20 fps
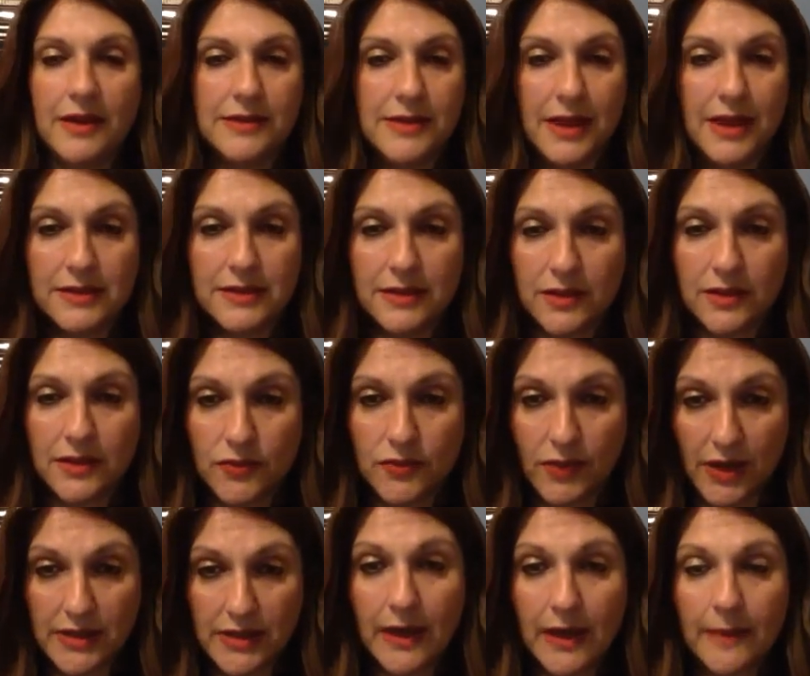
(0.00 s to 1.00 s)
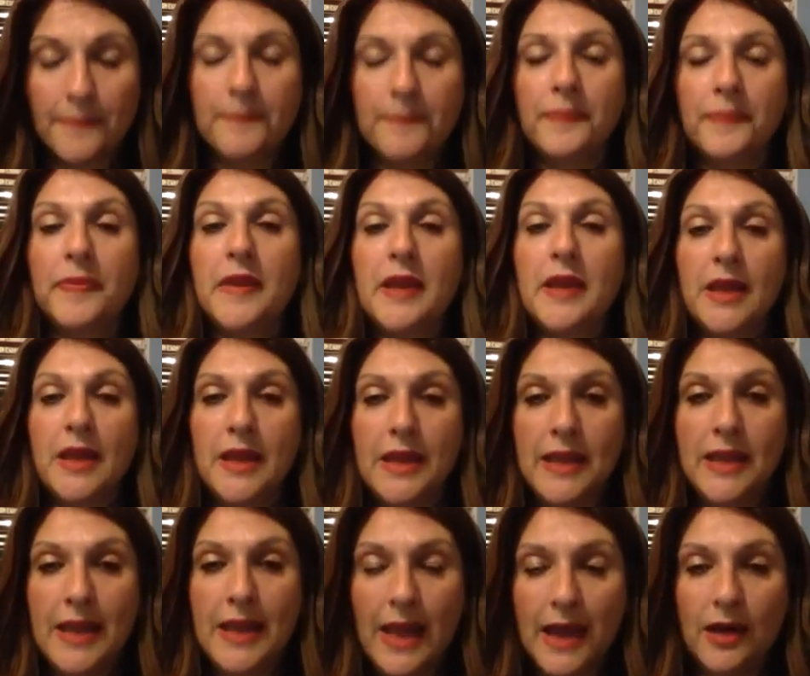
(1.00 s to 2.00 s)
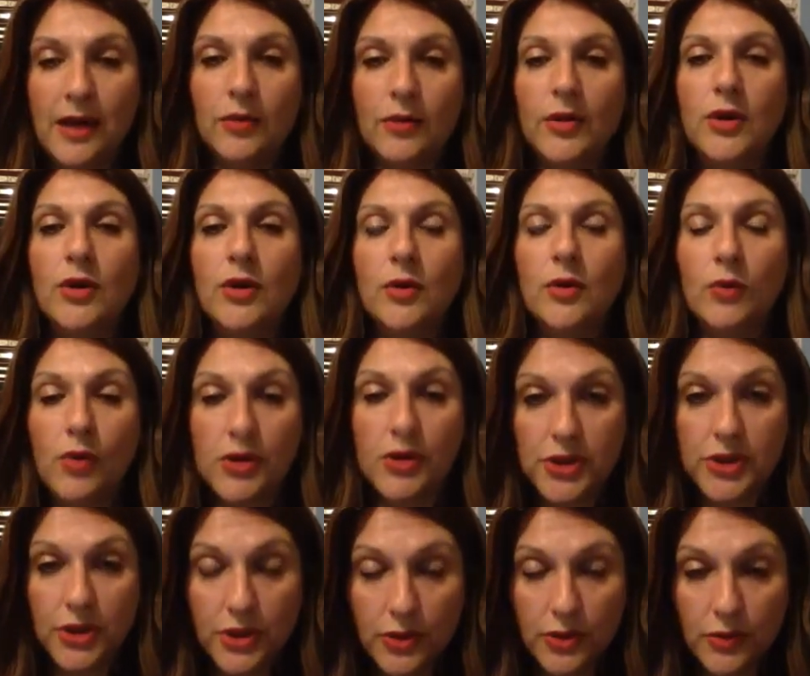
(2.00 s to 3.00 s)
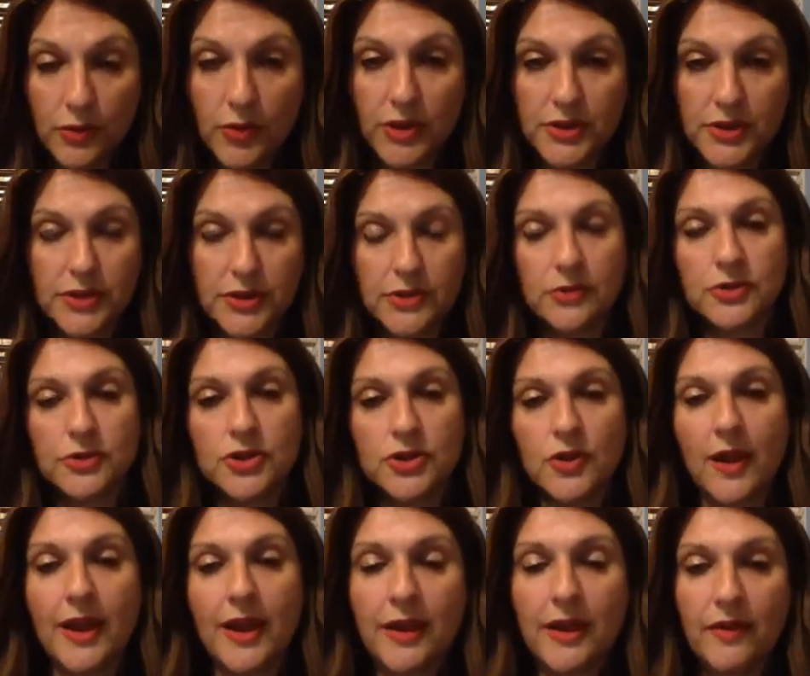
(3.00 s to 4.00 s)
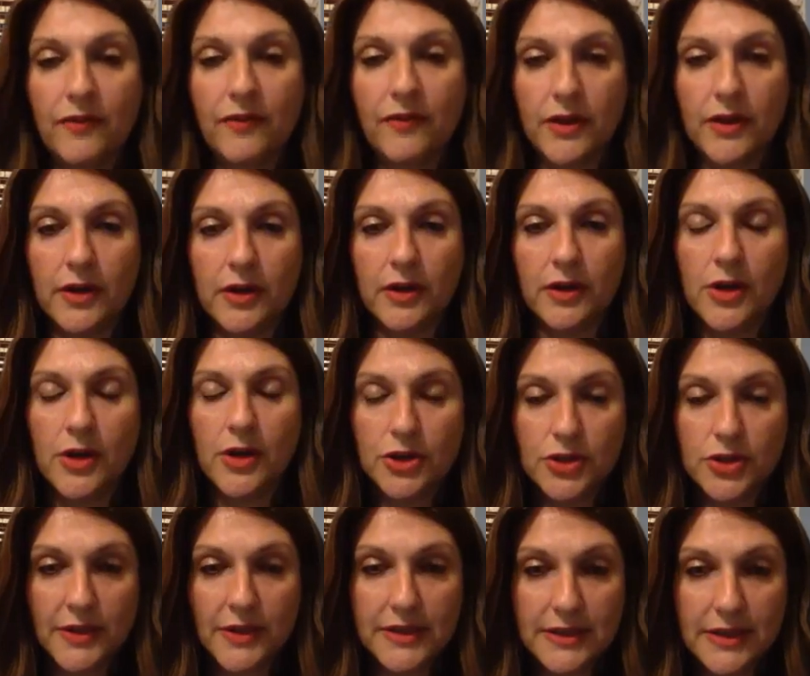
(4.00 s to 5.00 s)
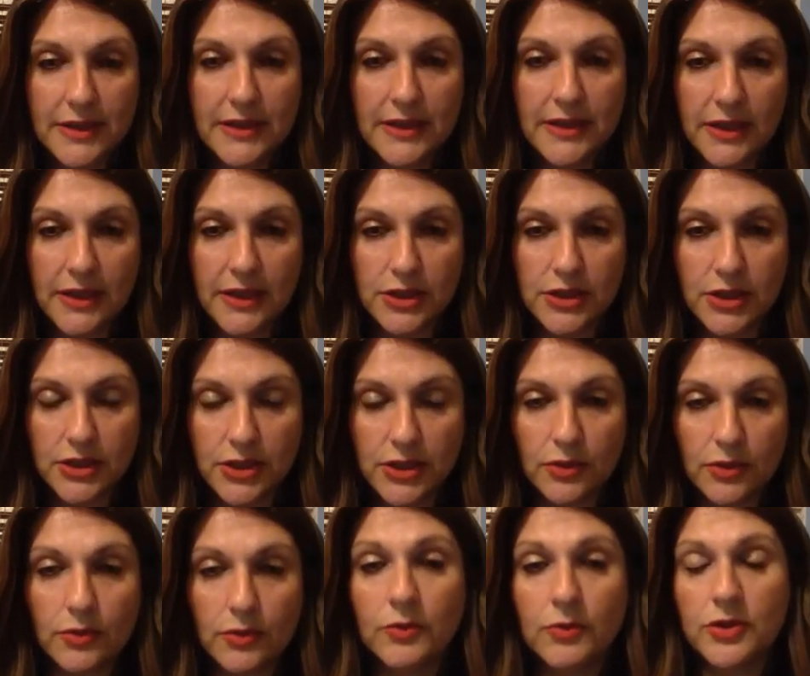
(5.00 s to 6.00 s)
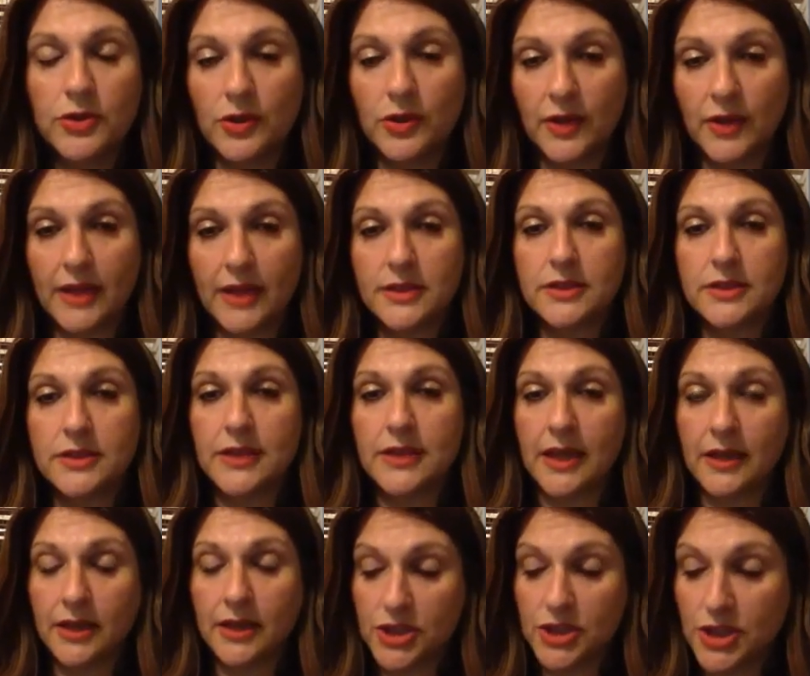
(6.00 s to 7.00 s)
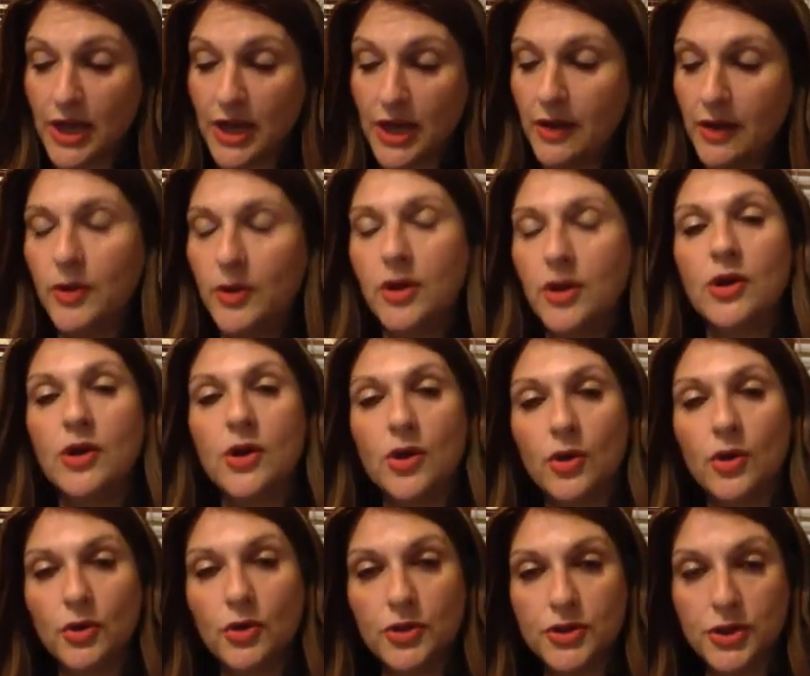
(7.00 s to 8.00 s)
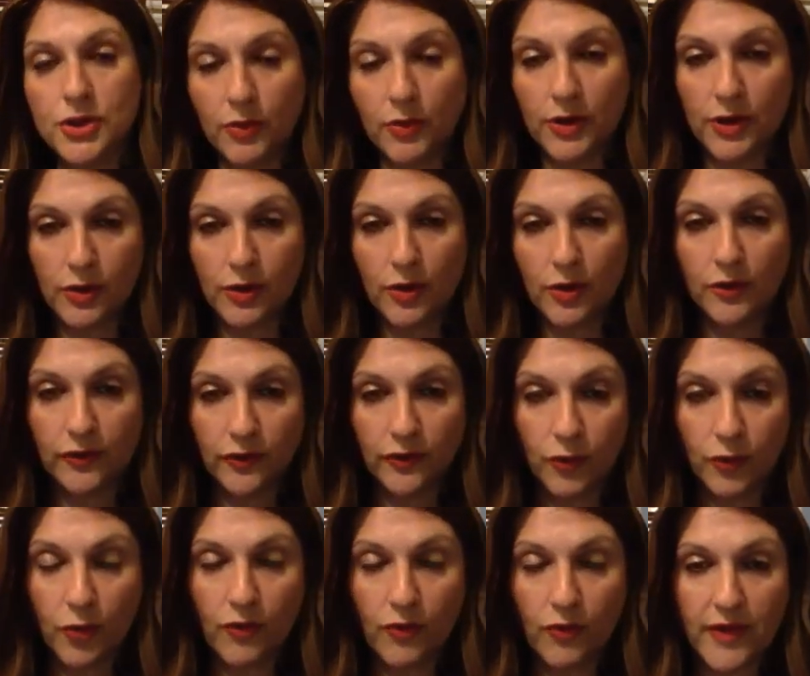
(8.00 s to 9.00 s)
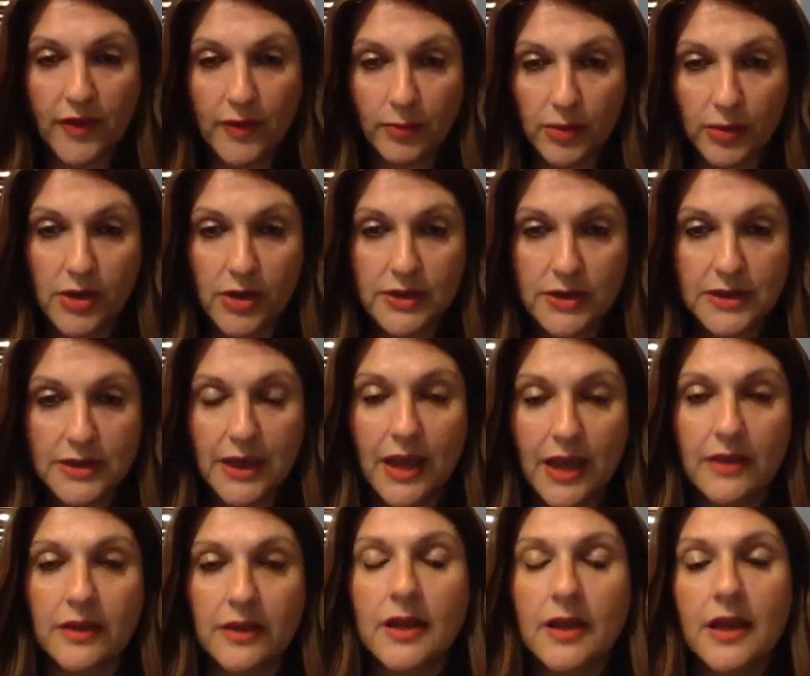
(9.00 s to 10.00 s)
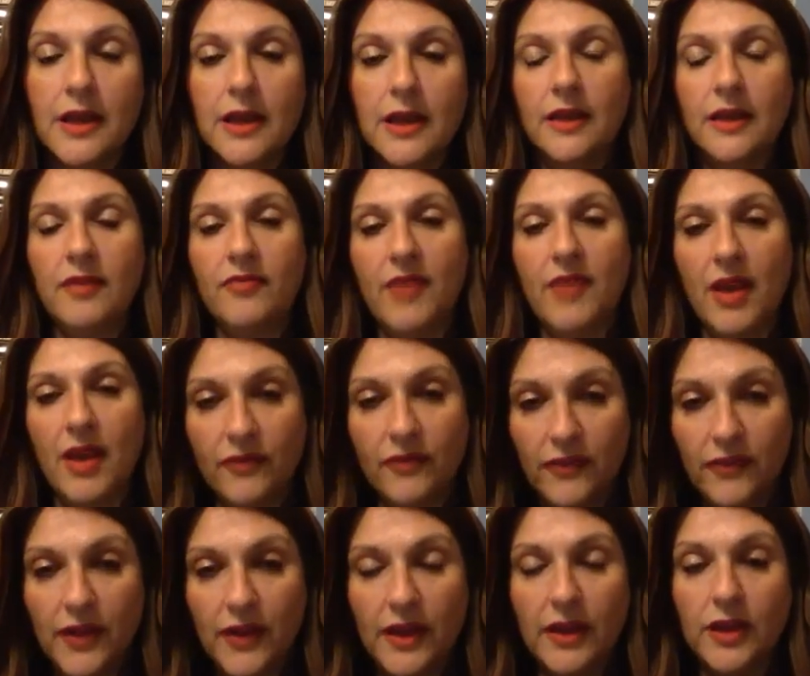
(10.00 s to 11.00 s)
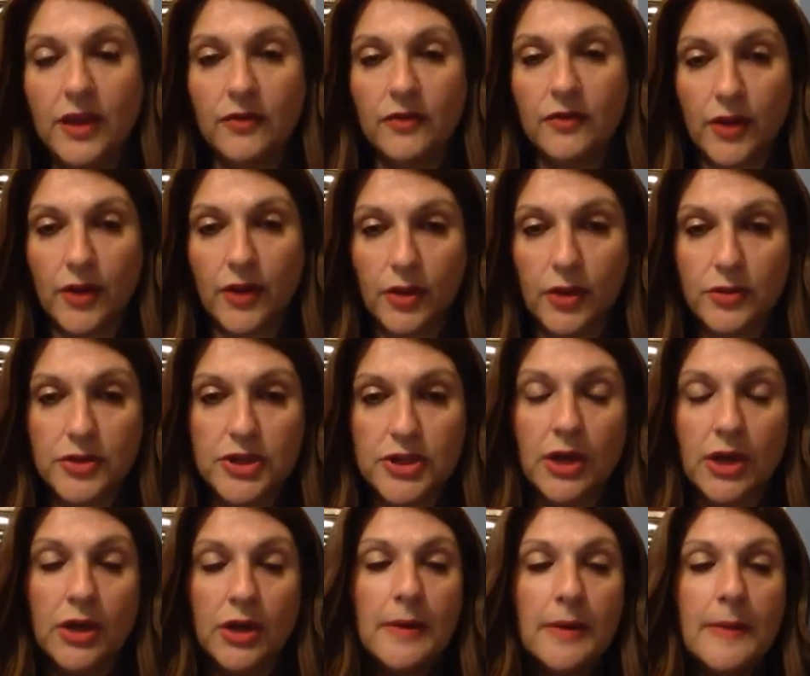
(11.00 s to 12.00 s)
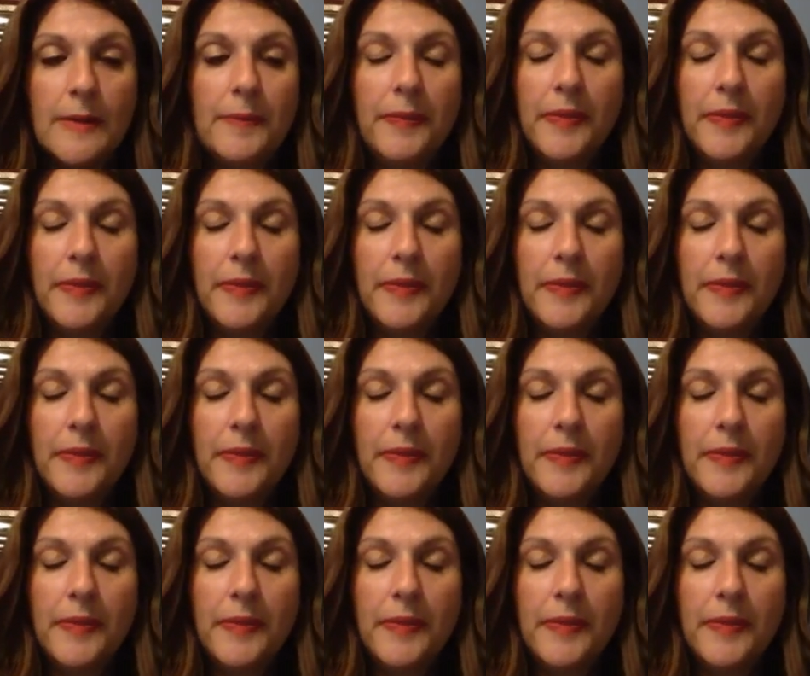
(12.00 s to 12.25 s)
Their desk is ready. Now, what do you want to do? Try and give the choices into two. Would you like to take a shower, or do you want to go for a walk around the block together? Give that feeling of closure.